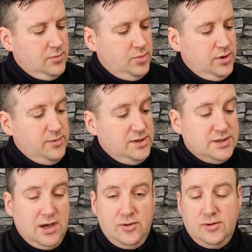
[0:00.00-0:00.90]
put a wee
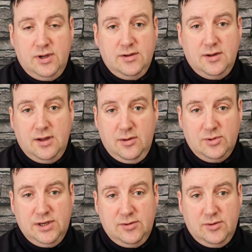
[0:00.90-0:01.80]
skin on it
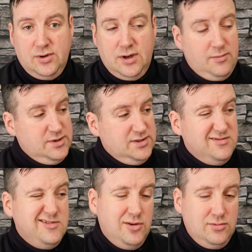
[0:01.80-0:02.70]
and selling it on Amazon.
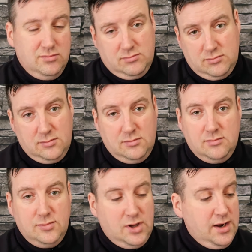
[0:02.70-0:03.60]
Now,
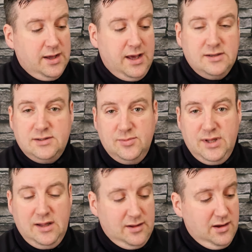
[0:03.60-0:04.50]
nothing against them
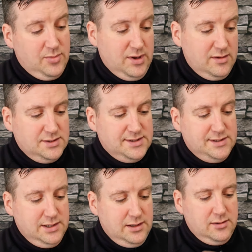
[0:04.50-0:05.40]
doing that, but as I
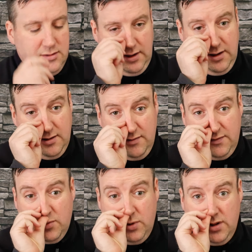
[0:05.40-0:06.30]
say,
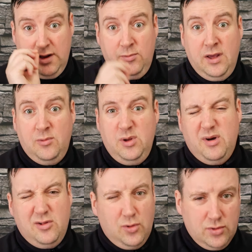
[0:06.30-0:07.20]
if you're willing to wait a wee
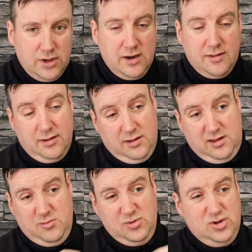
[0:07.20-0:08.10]
bit longer, I
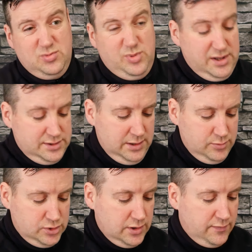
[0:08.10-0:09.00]
think it would just be the
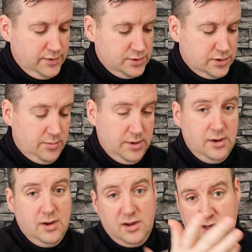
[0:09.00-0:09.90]
same stuff that's coming.
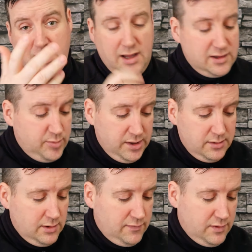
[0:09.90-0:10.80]
Correct me
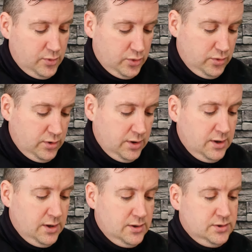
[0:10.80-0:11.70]
if I'm wrong.
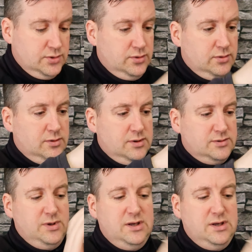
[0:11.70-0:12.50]
So it's a